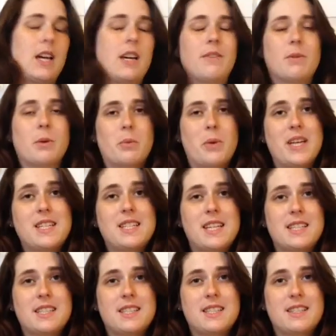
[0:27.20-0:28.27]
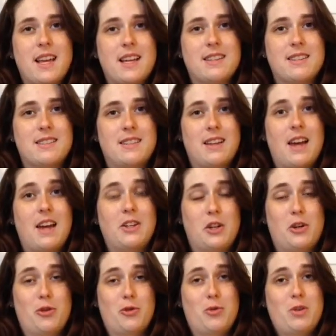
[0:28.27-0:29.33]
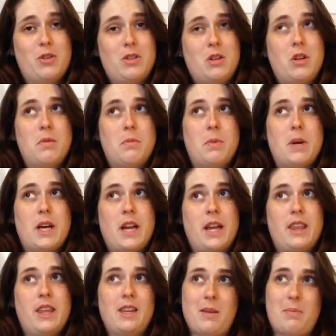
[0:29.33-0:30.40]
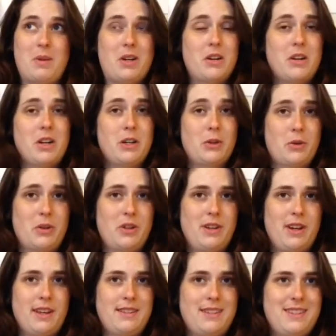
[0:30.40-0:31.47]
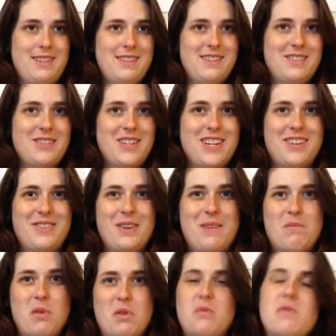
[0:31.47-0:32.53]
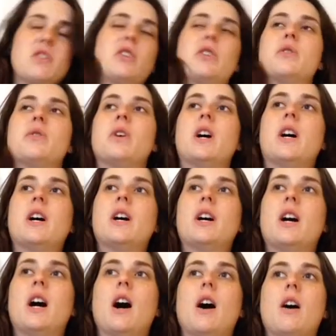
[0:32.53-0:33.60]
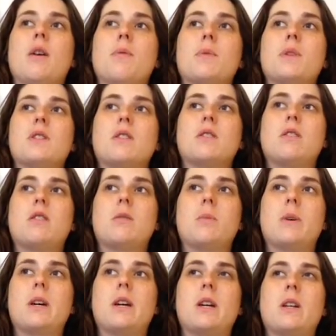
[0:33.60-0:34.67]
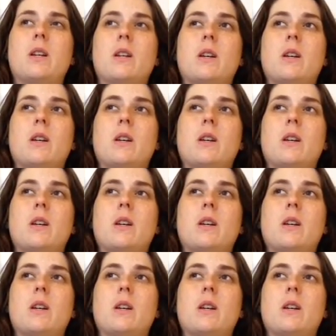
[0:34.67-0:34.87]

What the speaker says: from West Texas that's unusual, but I think up here in North Texas where we moved to, it's a little bit